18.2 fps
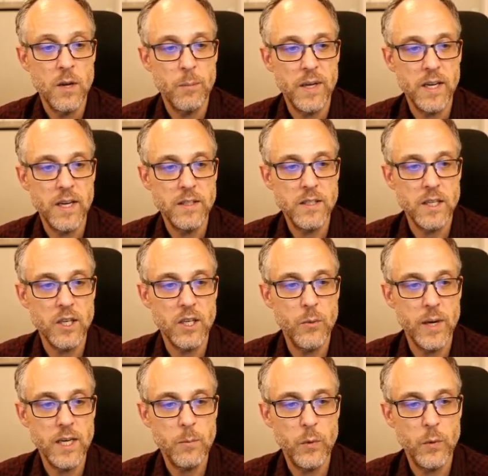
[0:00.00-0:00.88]
because
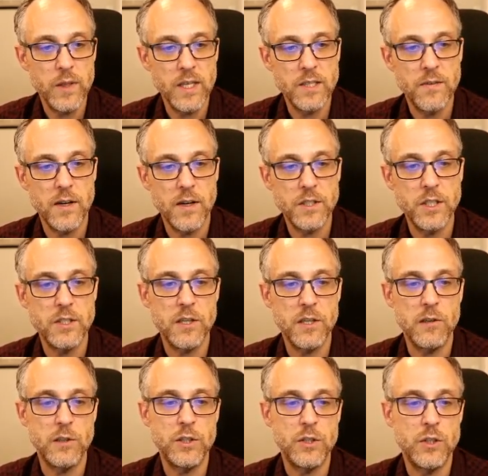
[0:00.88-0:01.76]
you end up with these functions
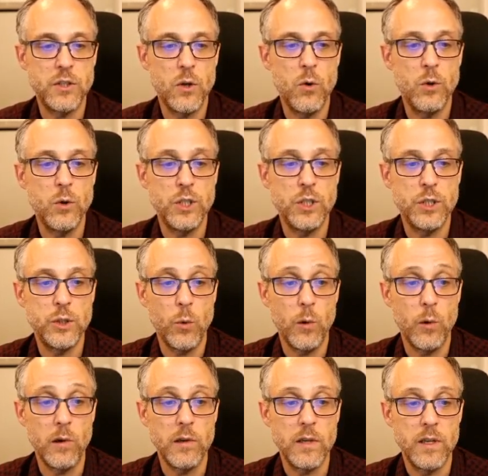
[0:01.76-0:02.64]
that are so
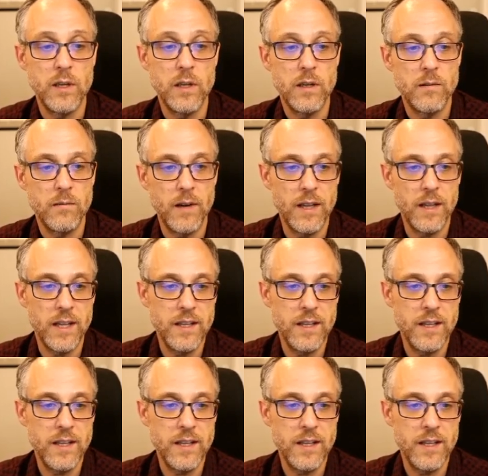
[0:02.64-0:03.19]
short, right?